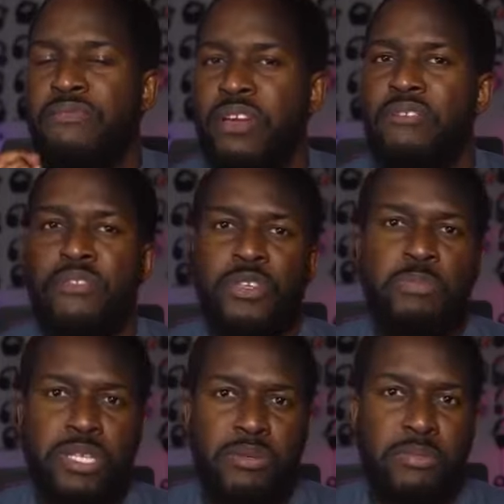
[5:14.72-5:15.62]
the very
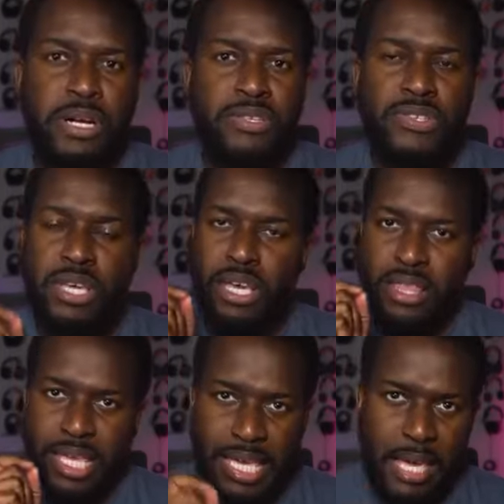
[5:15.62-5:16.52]
first Pixel Buds
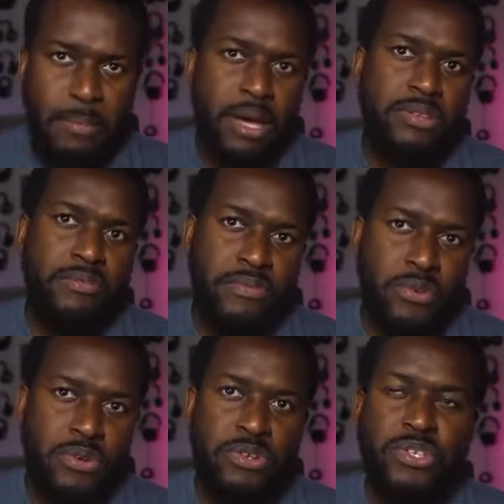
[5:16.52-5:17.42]
that came out a
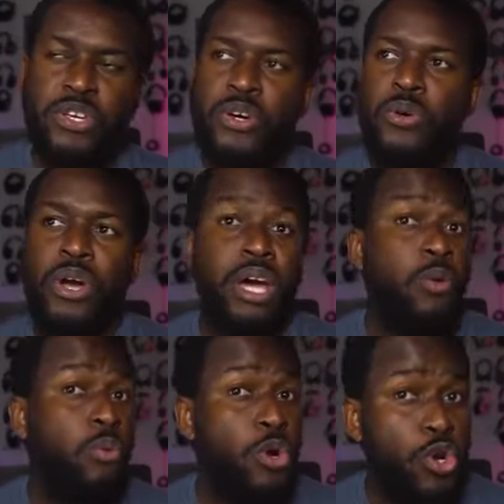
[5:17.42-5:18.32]
few years ago
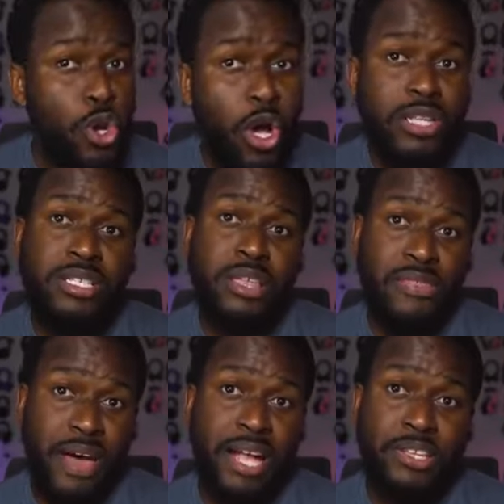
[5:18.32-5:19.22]
were not
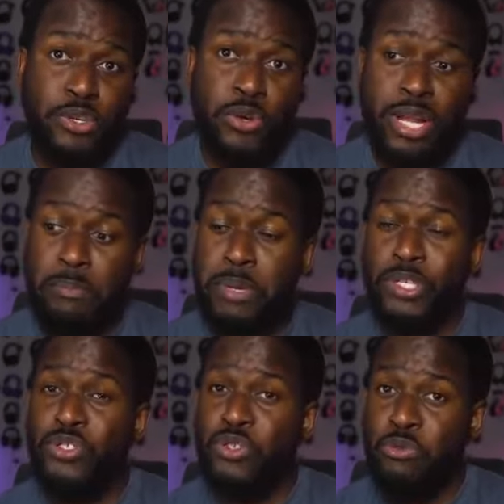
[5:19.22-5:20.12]
that good, and
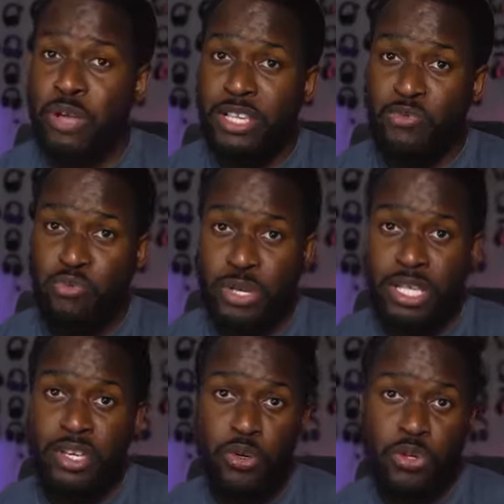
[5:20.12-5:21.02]
Pixel has
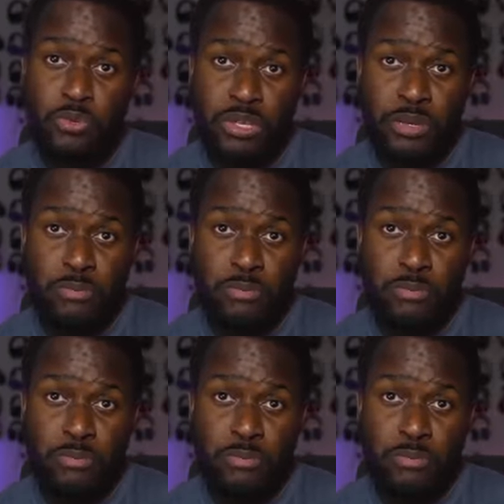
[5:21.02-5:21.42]
really, and Google's really